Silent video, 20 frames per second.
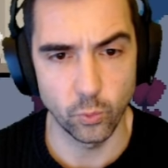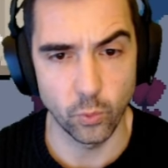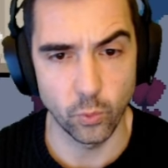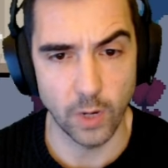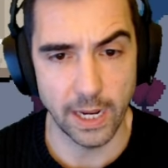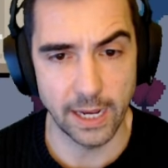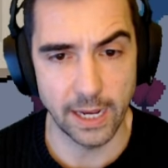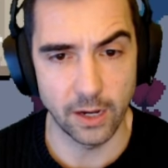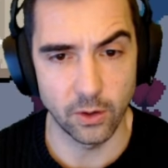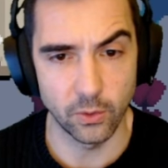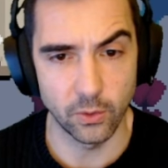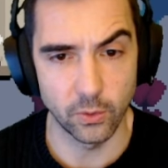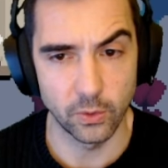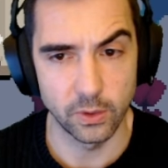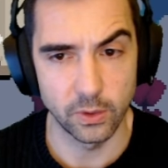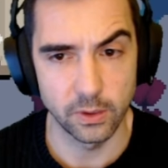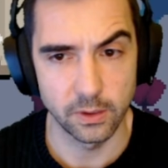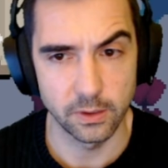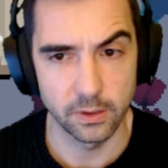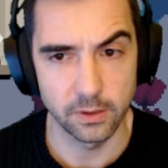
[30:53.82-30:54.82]
Wow.
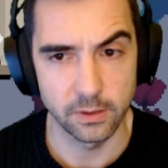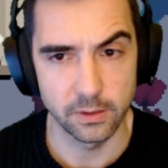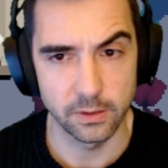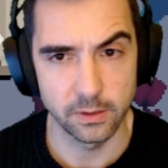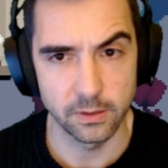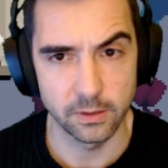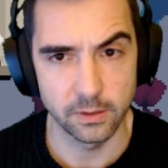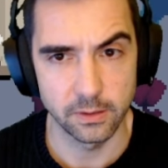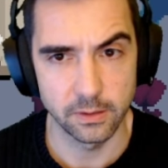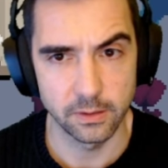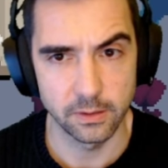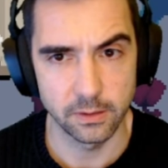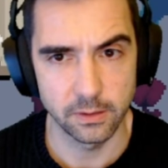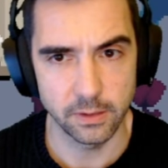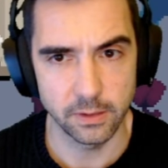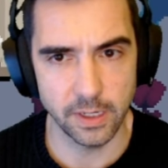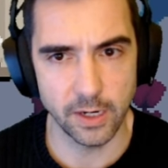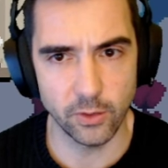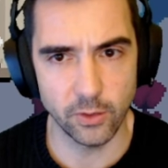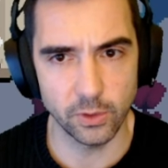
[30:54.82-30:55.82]

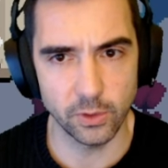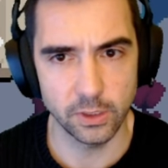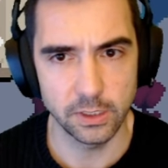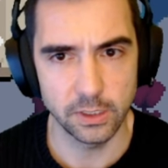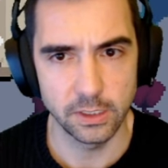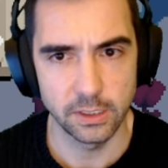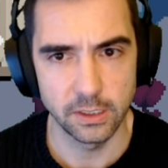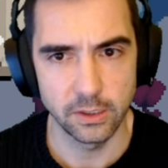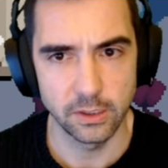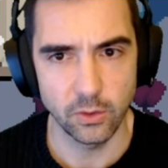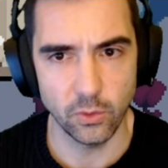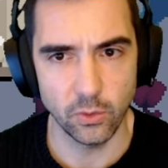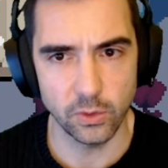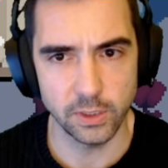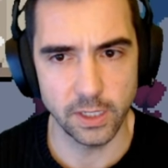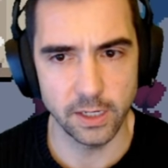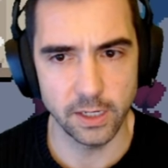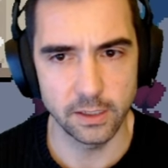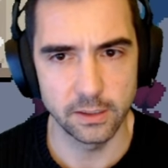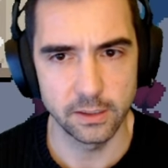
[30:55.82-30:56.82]
Errol!
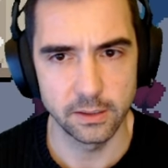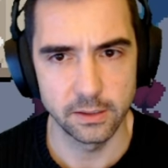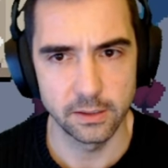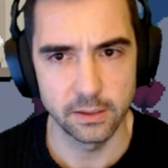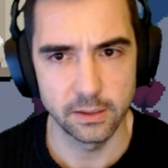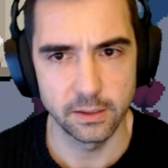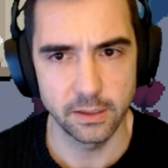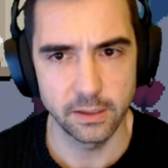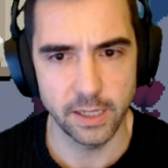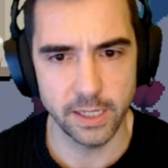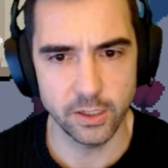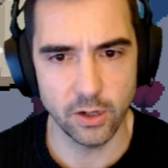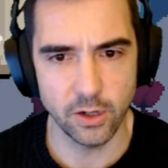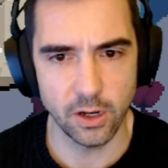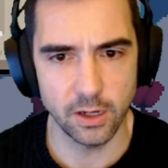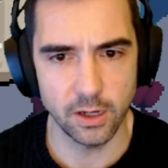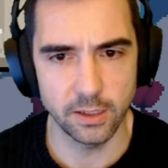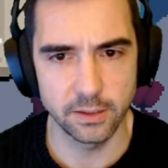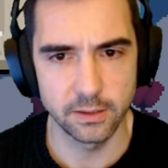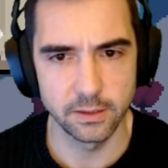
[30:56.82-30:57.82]
Orla! Hang
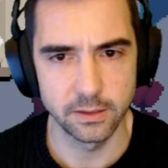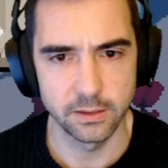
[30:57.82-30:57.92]
on!